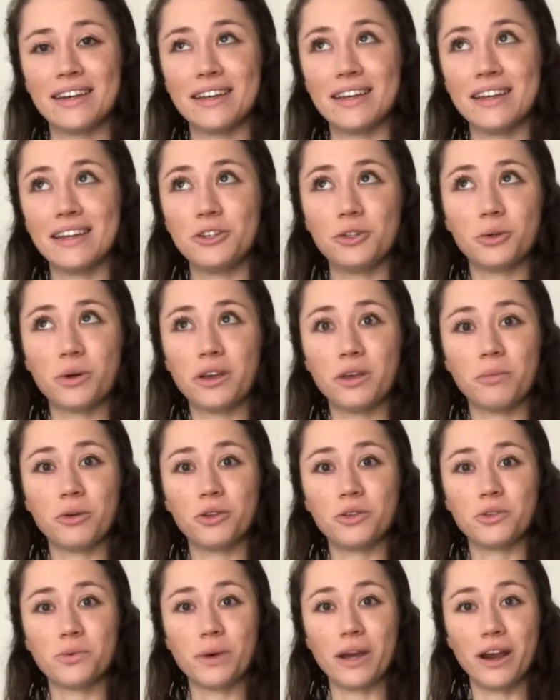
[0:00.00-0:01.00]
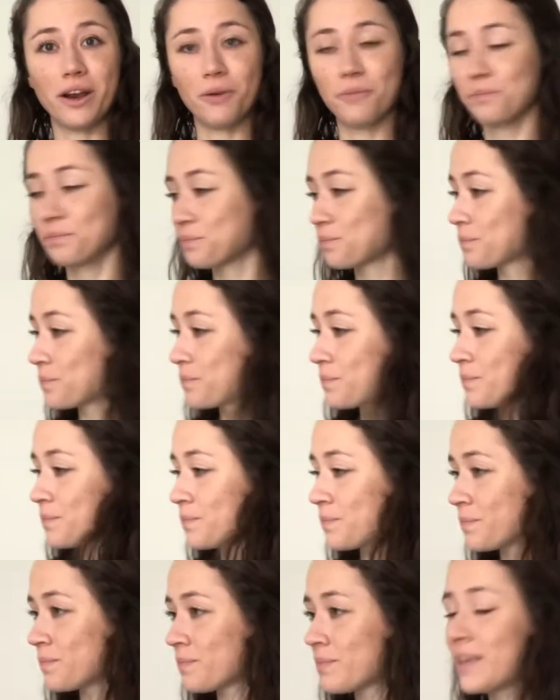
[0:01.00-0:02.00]
enjoyable to wear.
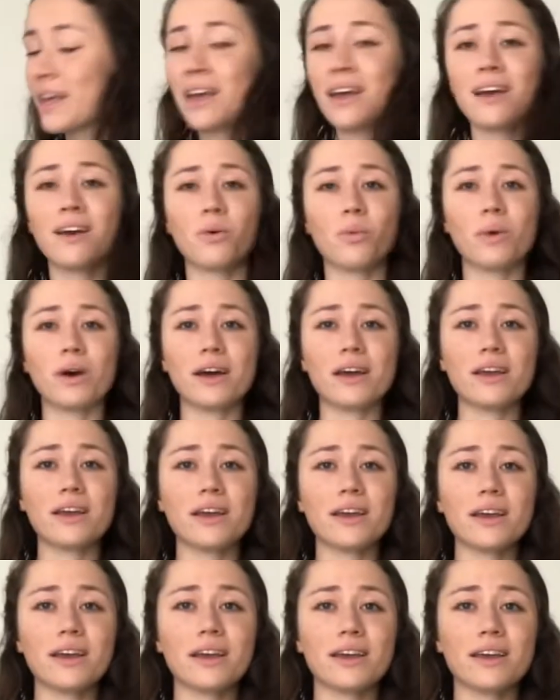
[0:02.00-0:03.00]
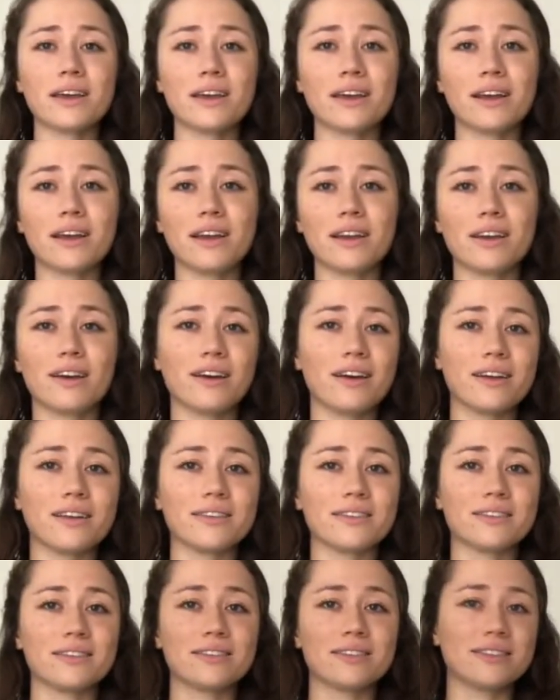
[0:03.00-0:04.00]
Why can I not
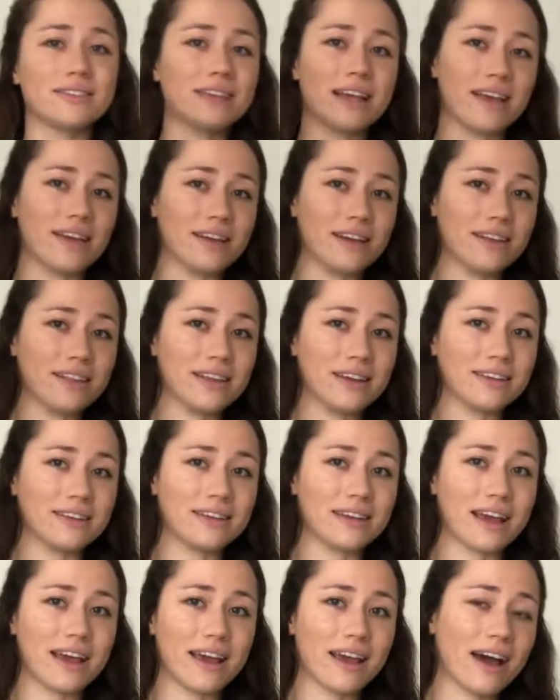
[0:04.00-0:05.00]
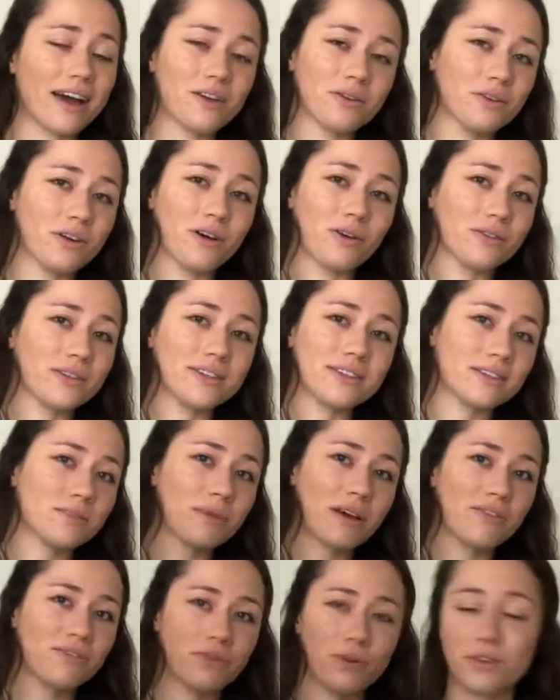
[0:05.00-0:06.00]
say anything today? I don't know. This is
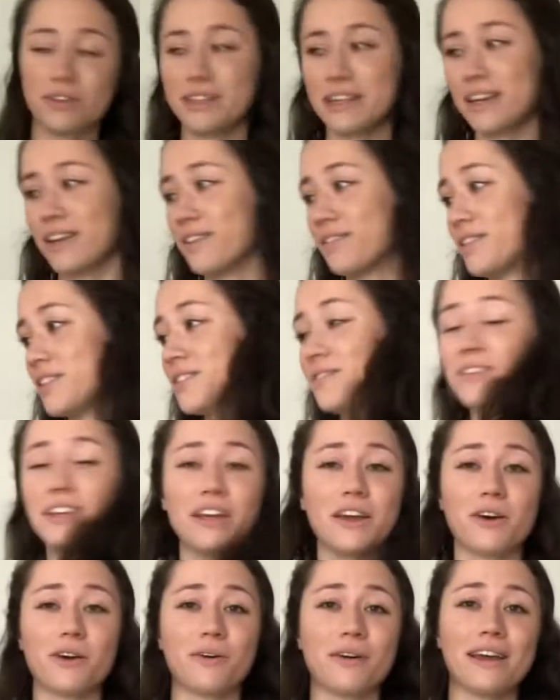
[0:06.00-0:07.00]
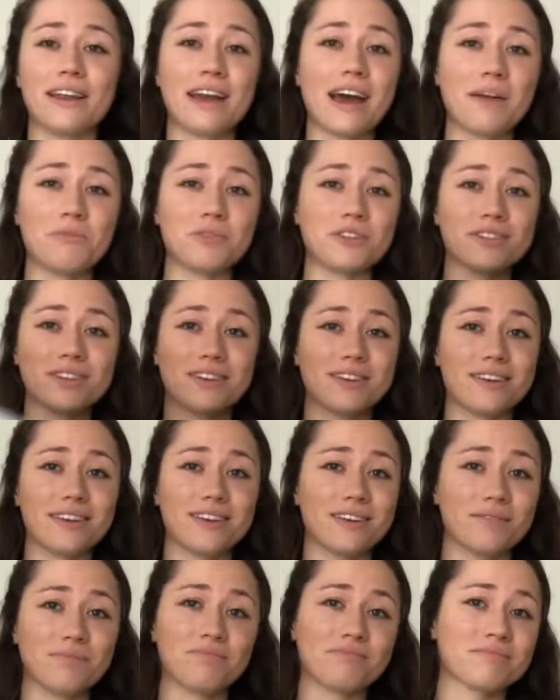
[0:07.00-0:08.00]
my 4th take of this video, and I'm just
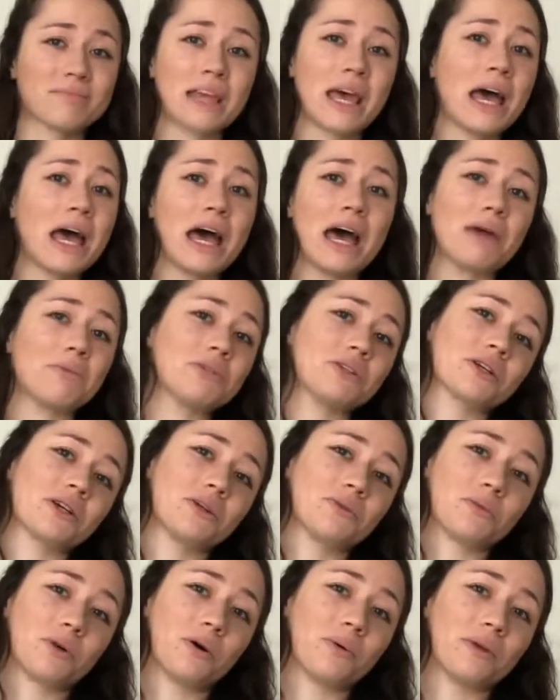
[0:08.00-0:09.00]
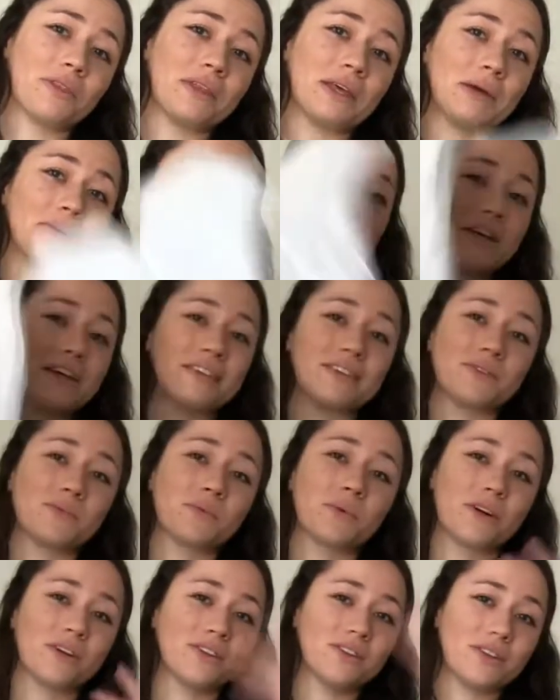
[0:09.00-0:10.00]
gonna roll with it because
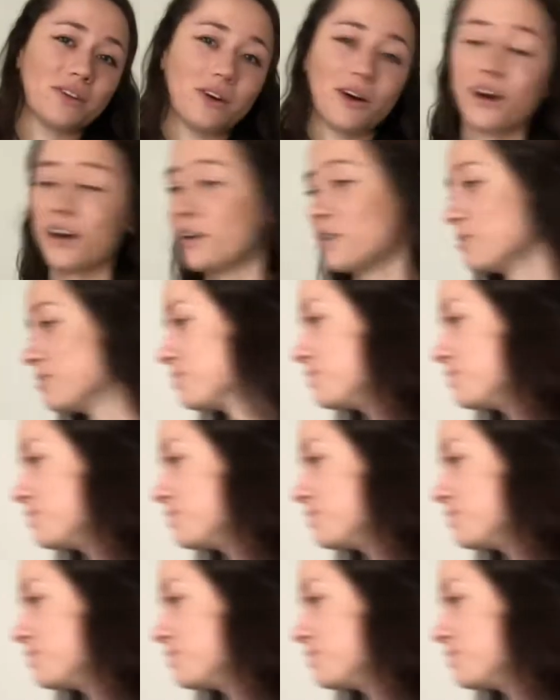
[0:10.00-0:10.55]
words are hard.